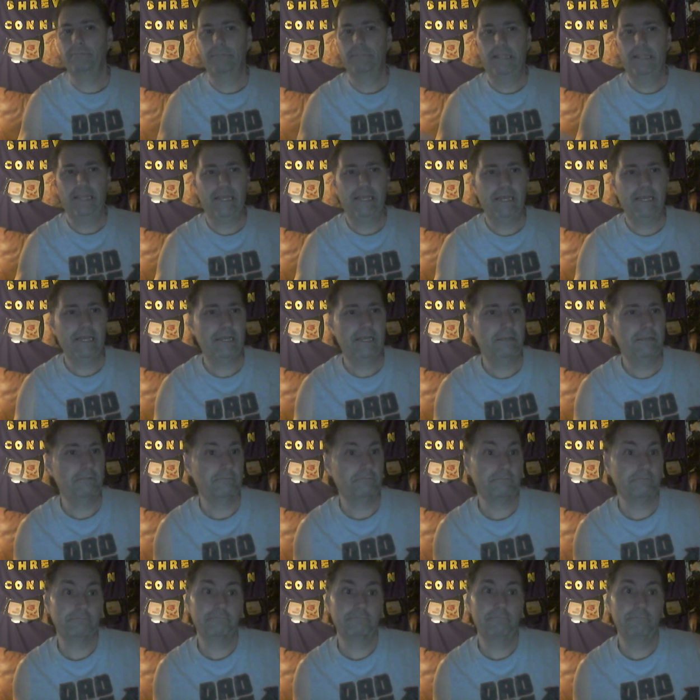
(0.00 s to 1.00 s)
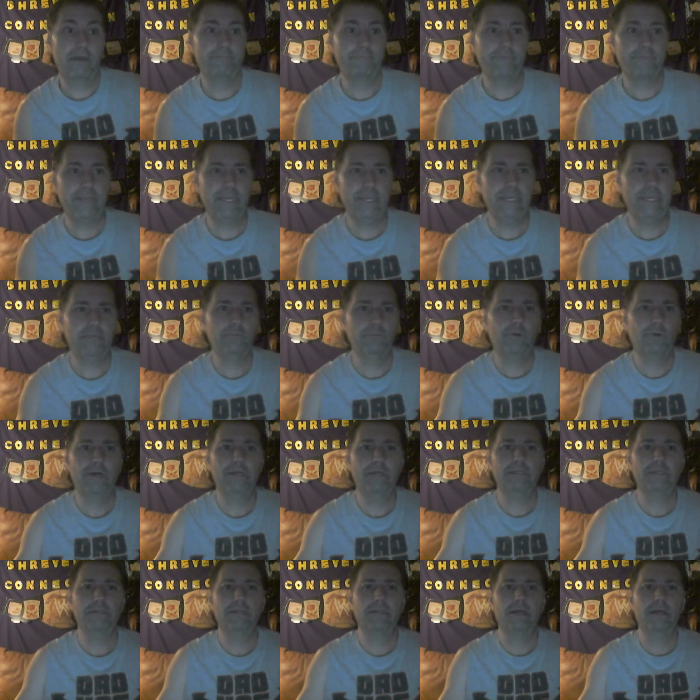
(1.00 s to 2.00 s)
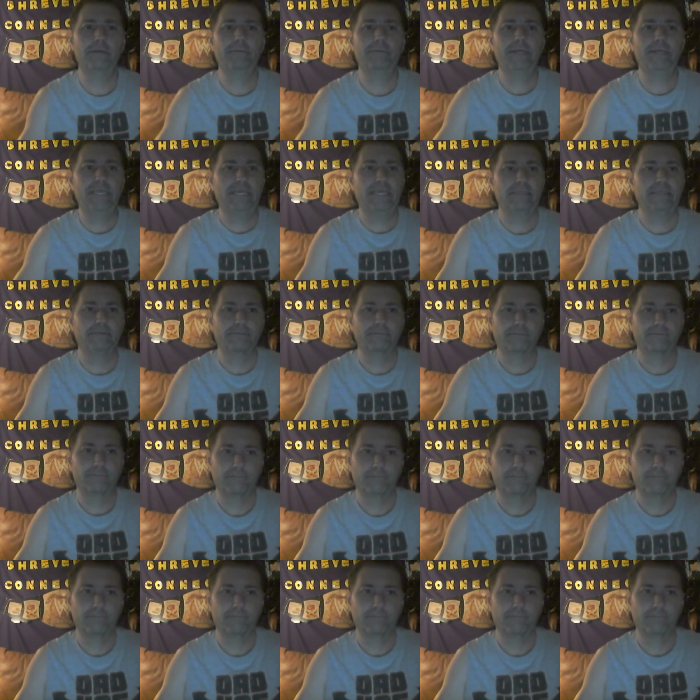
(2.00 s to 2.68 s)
Uh, my feed wasn't coming in.